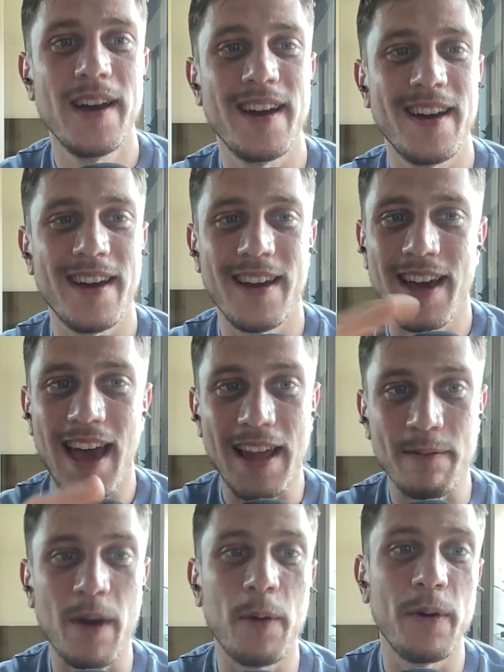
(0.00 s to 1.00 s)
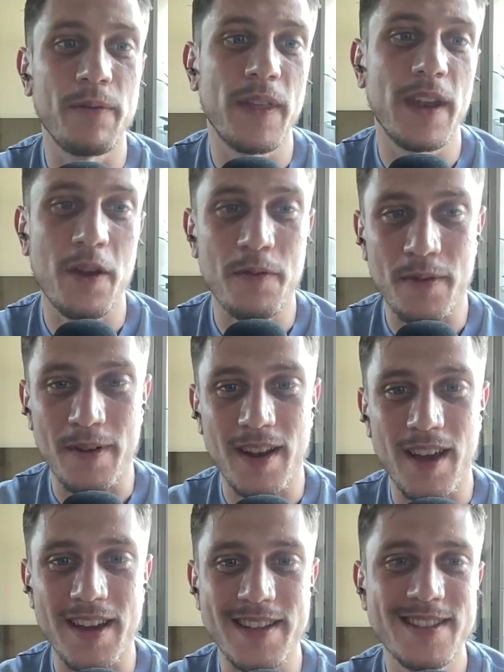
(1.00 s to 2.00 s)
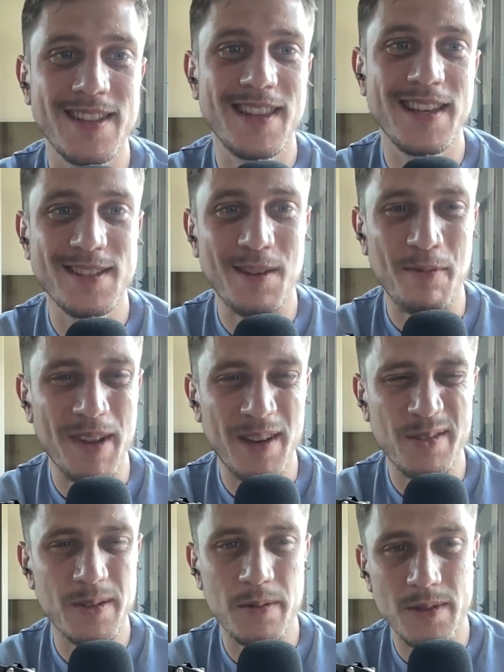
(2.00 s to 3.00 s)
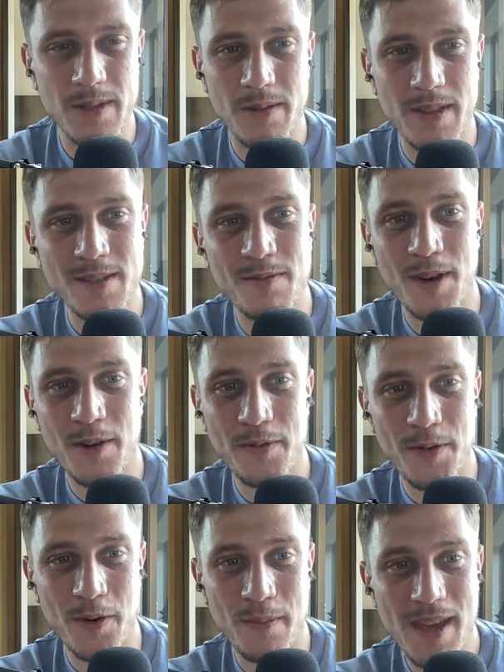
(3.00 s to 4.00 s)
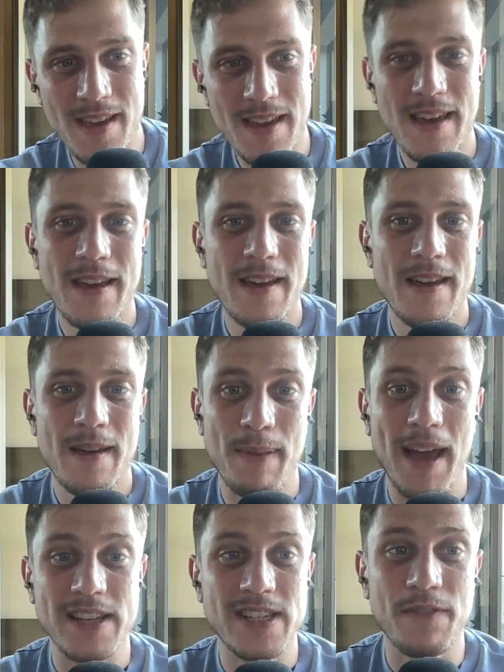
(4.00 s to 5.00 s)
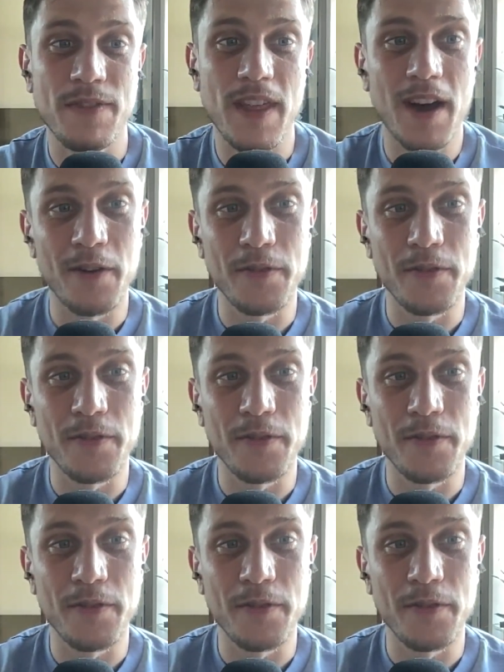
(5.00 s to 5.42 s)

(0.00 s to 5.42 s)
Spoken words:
and with an over reliance that there's someone else who would do this role for me. But actually, for the whole